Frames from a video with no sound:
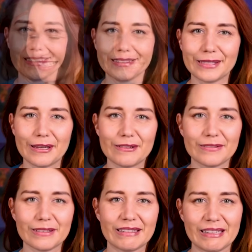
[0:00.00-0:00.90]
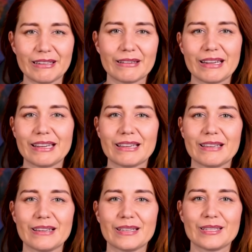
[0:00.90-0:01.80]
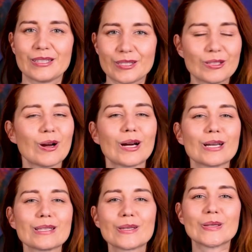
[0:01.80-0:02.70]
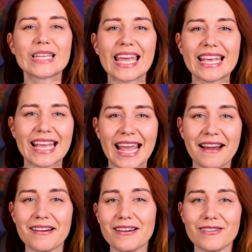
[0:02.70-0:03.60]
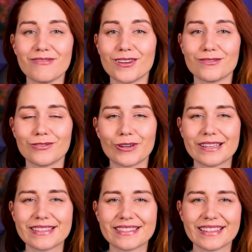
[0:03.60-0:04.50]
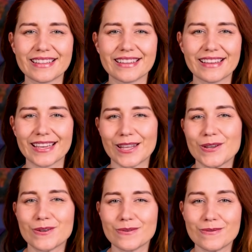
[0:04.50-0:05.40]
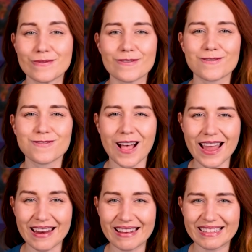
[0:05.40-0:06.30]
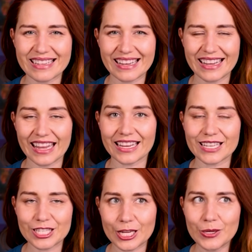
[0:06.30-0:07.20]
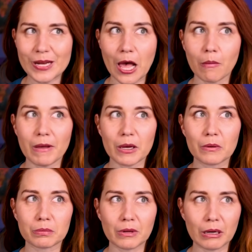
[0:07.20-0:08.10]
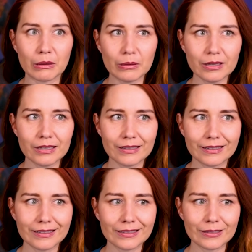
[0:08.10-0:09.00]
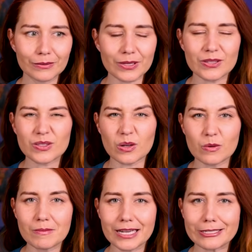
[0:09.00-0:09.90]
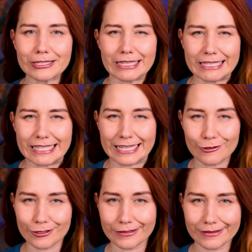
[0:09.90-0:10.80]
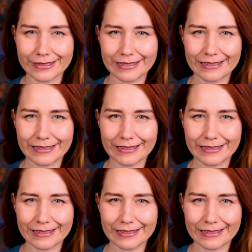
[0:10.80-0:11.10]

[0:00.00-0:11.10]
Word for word: I love hearing stars who take care of their voice and who refine it and continue to help it grow with so much intention.